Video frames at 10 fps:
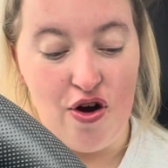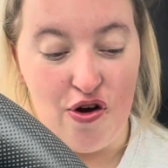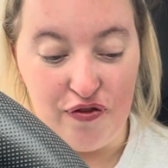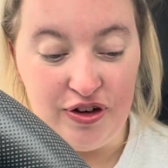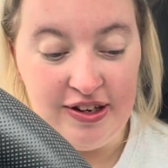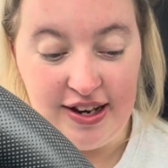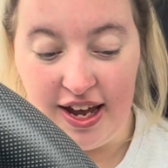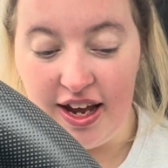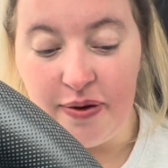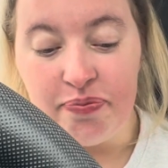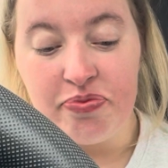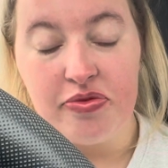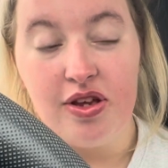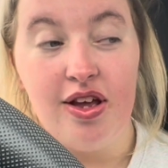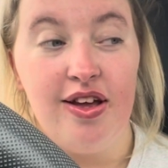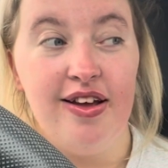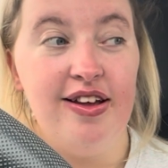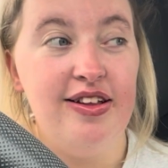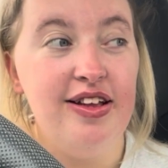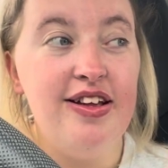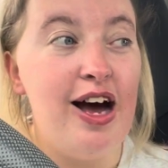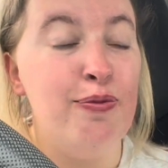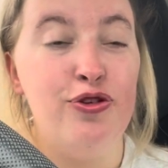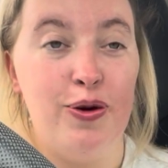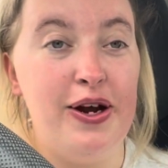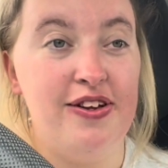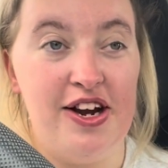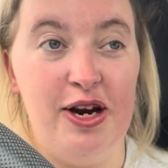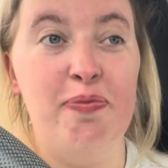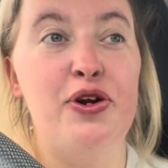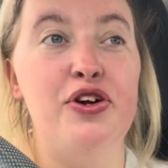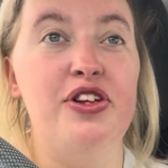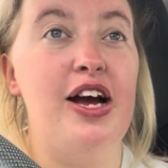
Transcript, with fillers: Obviously I'm so excited because